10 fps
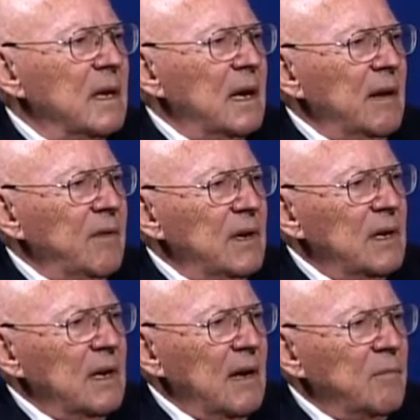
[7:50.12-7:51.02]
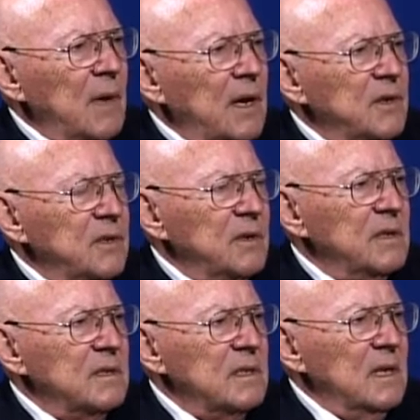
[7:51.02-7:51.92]
The Navy didn't have MASH
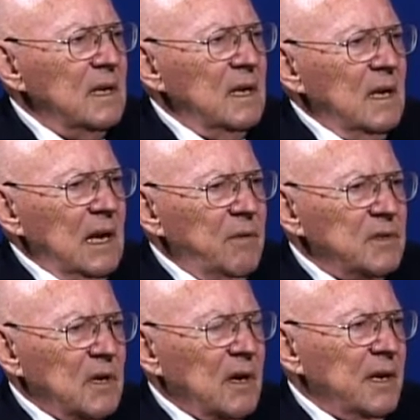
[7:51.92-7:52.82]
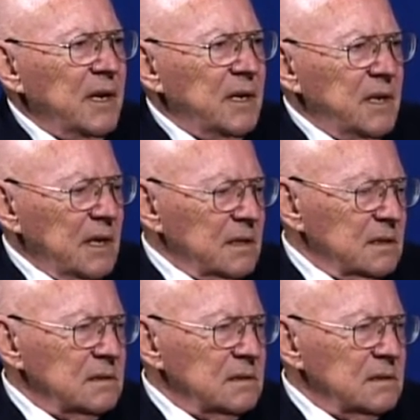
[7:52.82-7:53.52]
units. It was all in a tent.